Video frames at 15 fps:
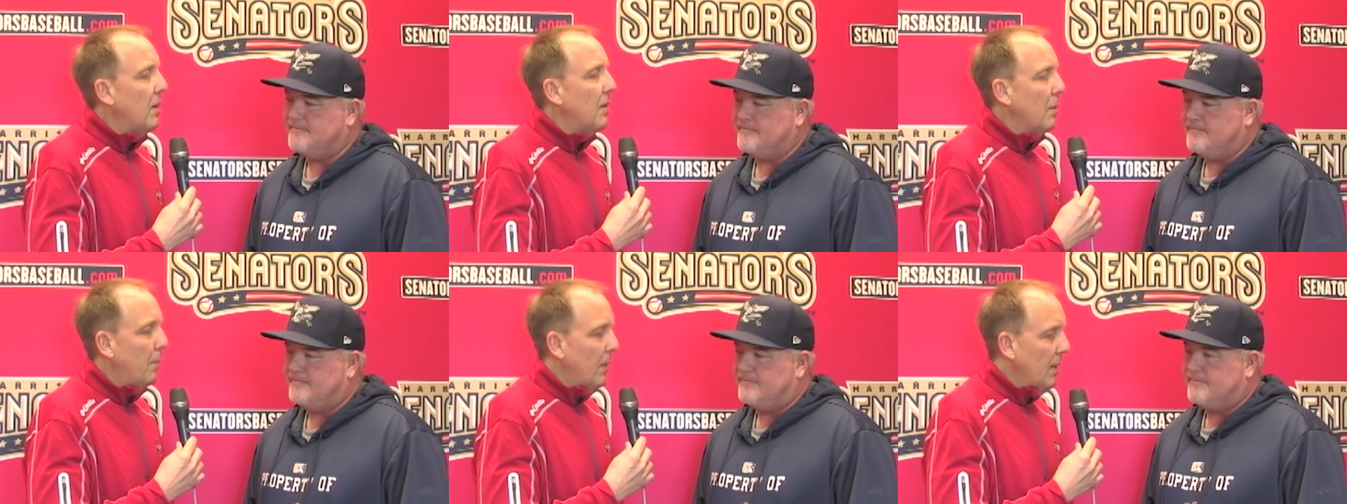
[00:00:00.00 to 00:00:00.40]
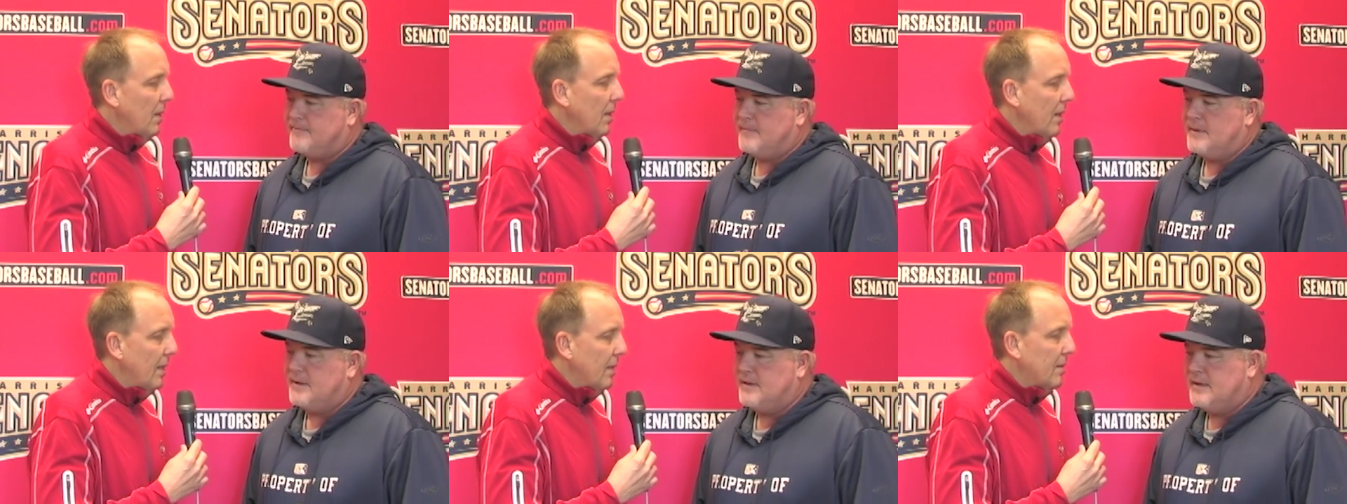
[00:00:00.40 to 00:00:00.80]
Speaker 1: in the big
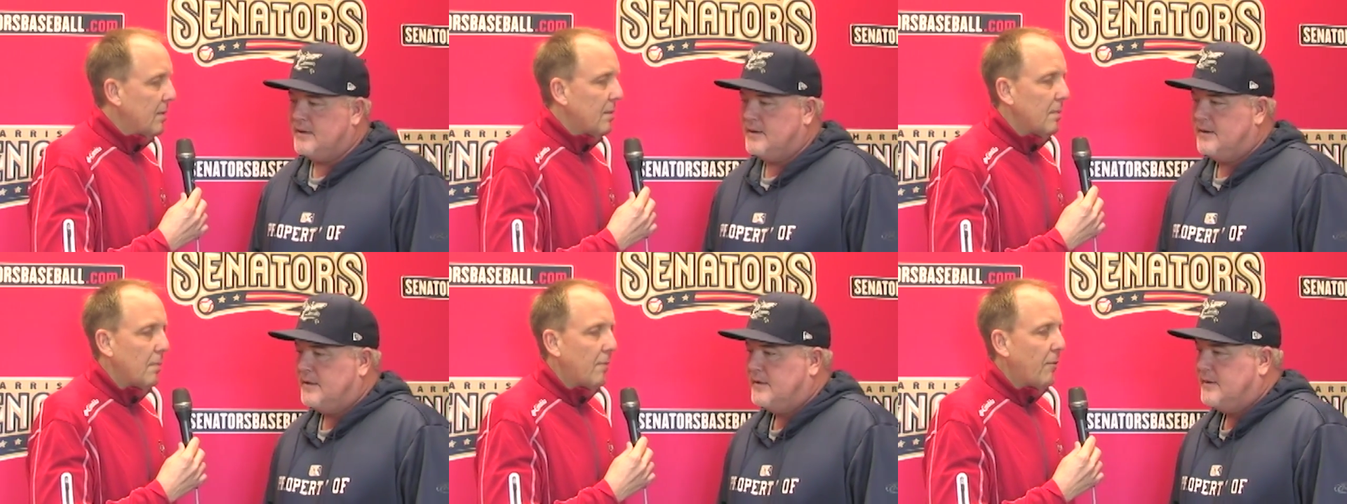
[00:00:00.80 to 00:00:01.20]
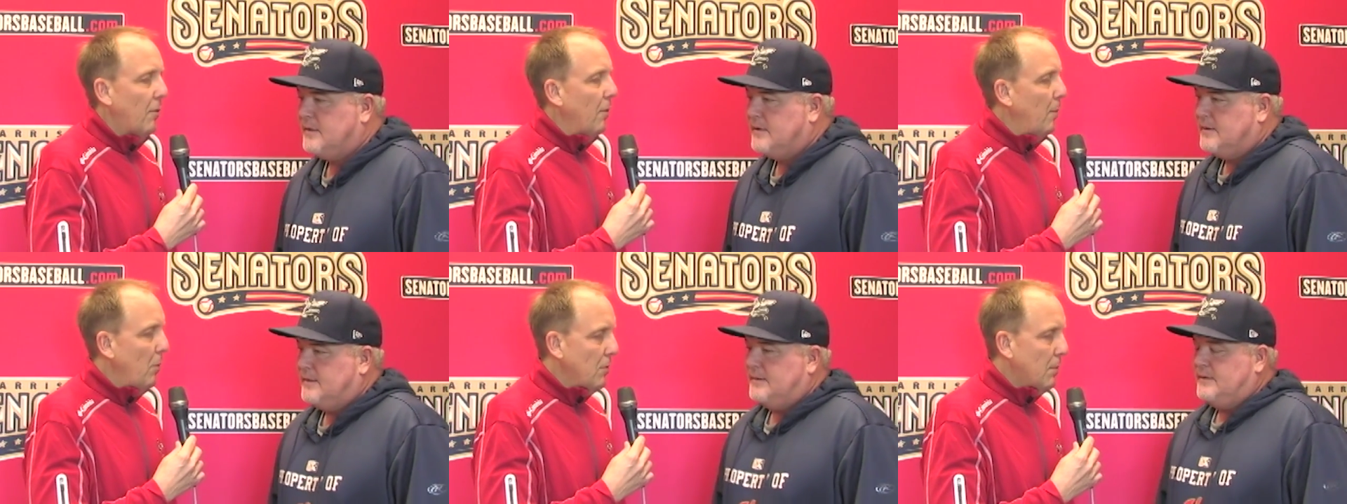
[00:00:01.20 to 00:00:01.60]
leagues, for the
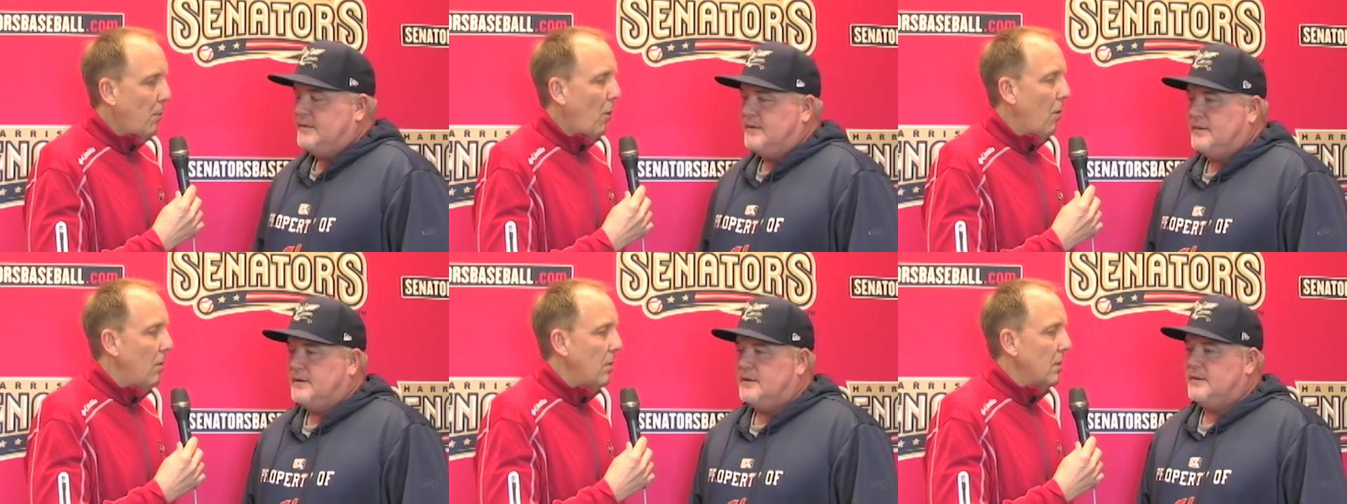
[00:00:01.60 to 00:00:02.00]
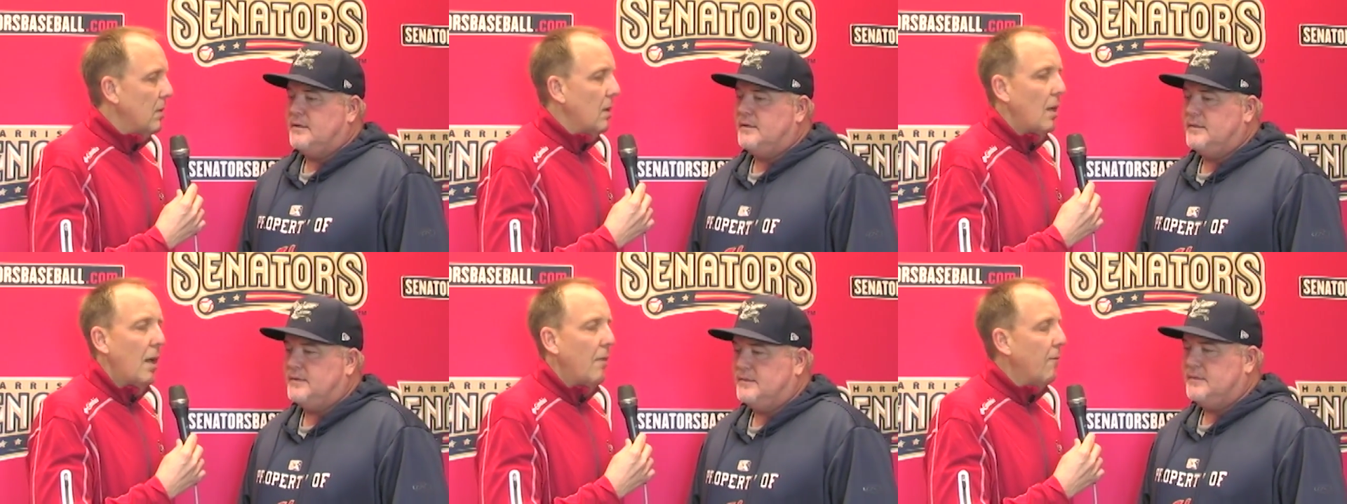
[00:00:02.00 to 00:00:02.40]
most part,
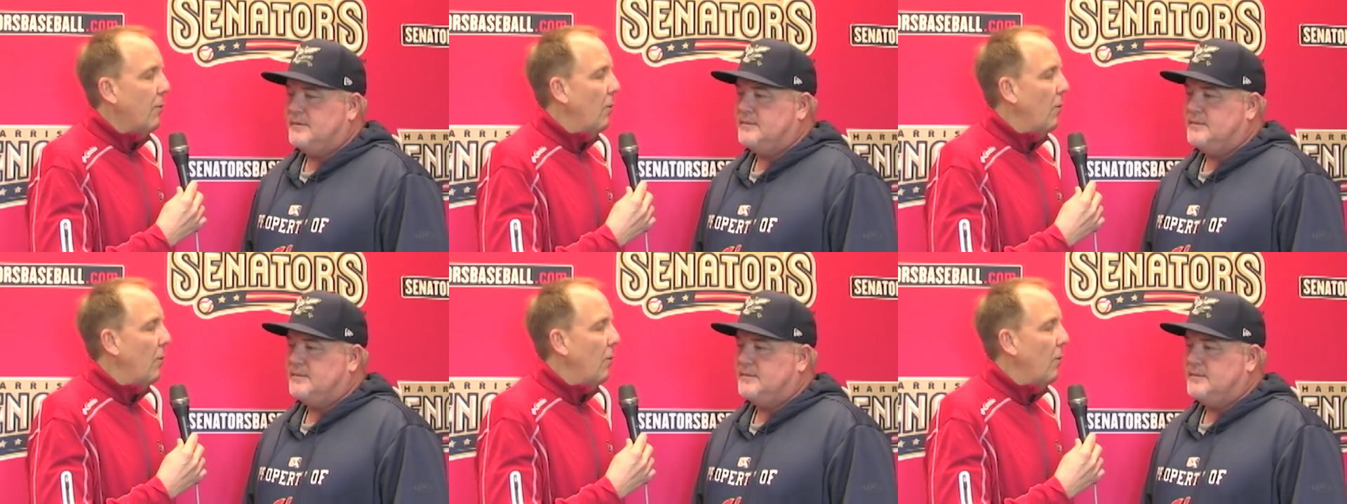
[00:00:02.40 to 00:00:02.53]
and